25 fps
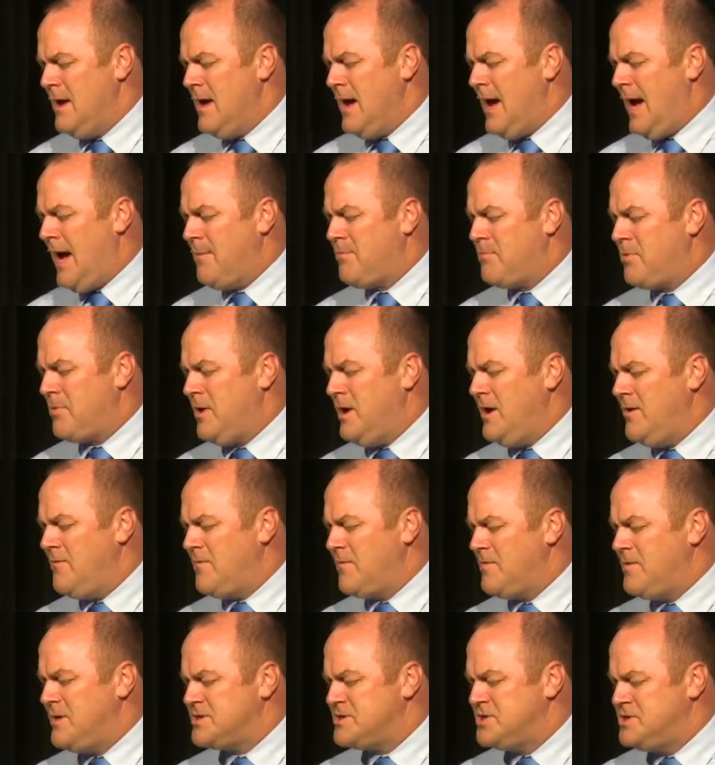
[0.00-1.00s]
I pray
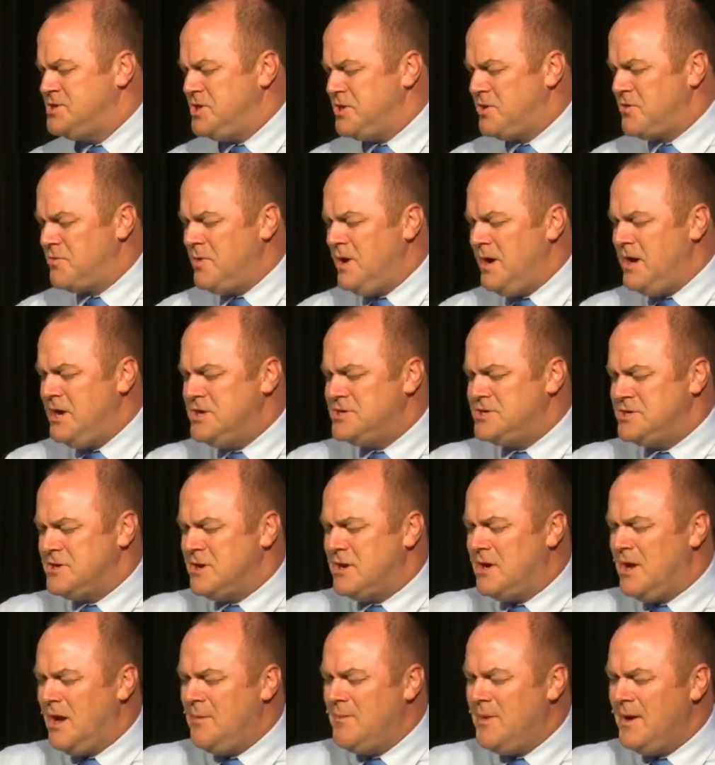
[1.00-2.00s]
for this generation
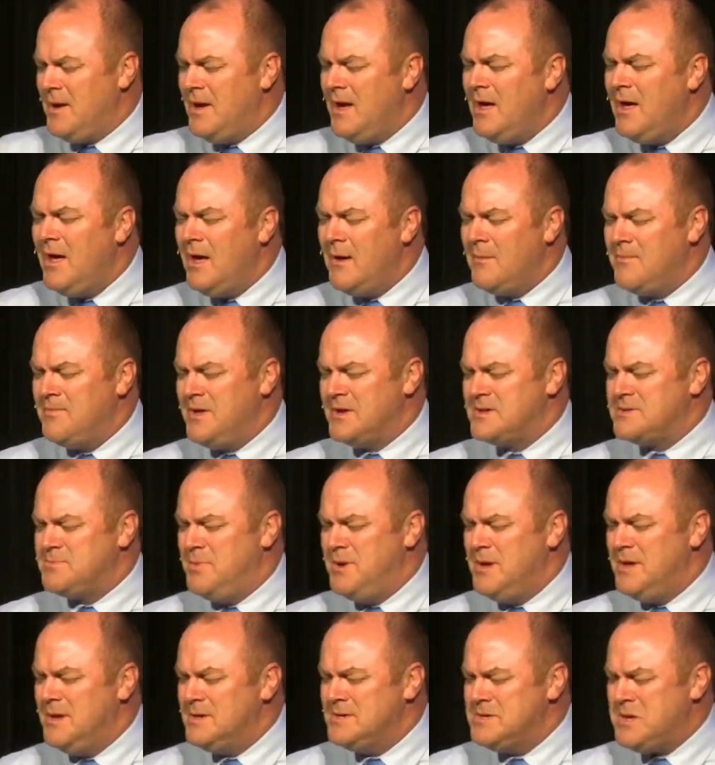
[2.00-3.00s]
coming up that's
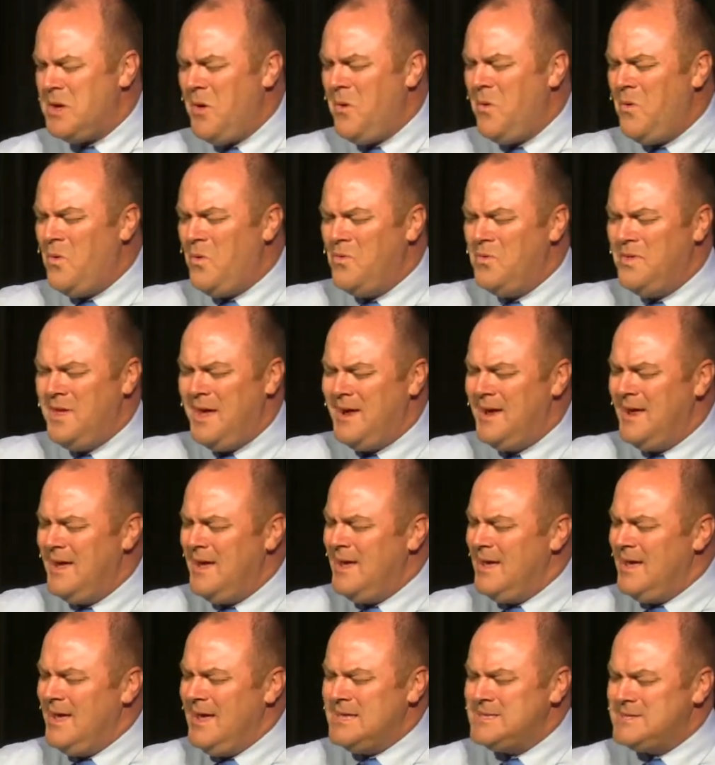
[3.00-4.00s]
being told that
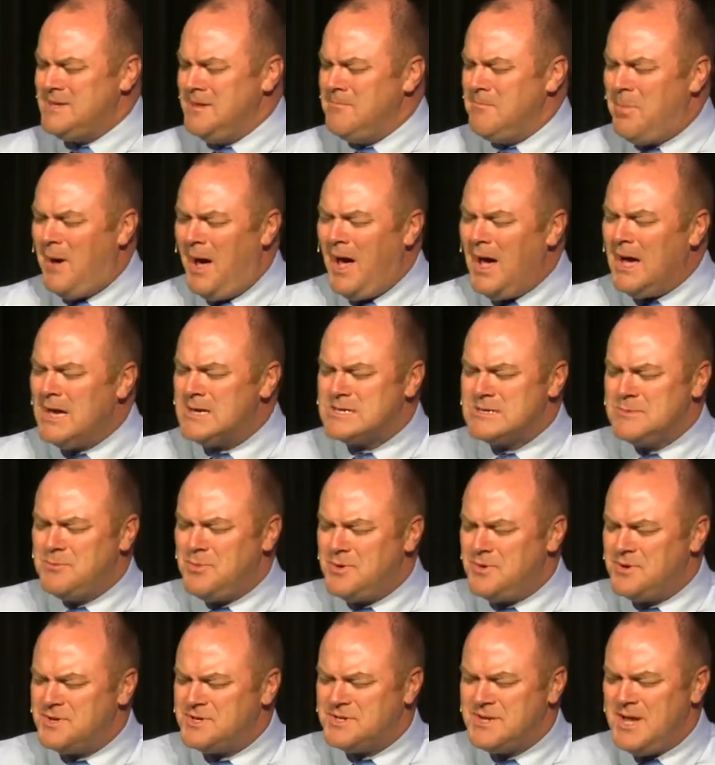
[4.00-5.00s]
it's
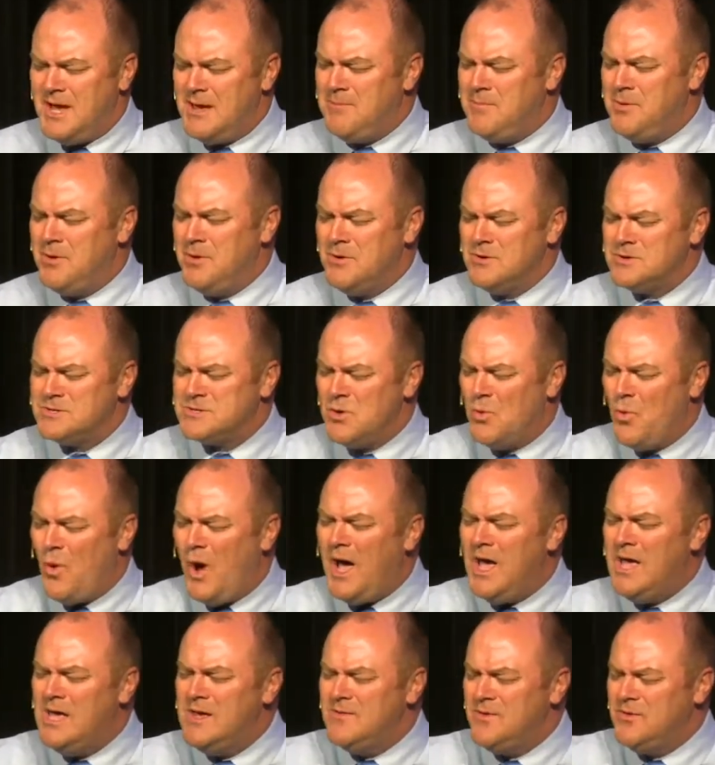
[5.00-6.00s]
impossible to stay pure, so
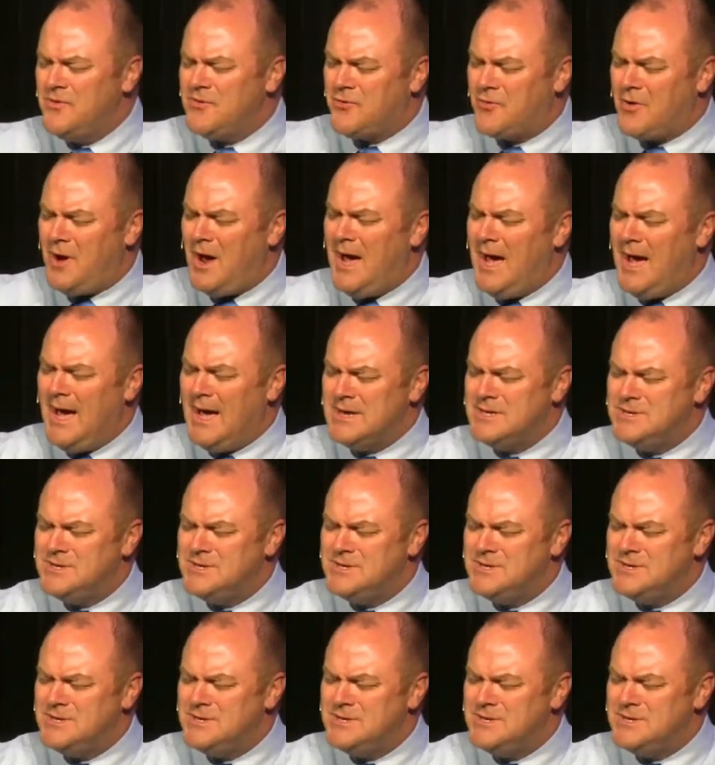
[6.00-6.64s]
why even try?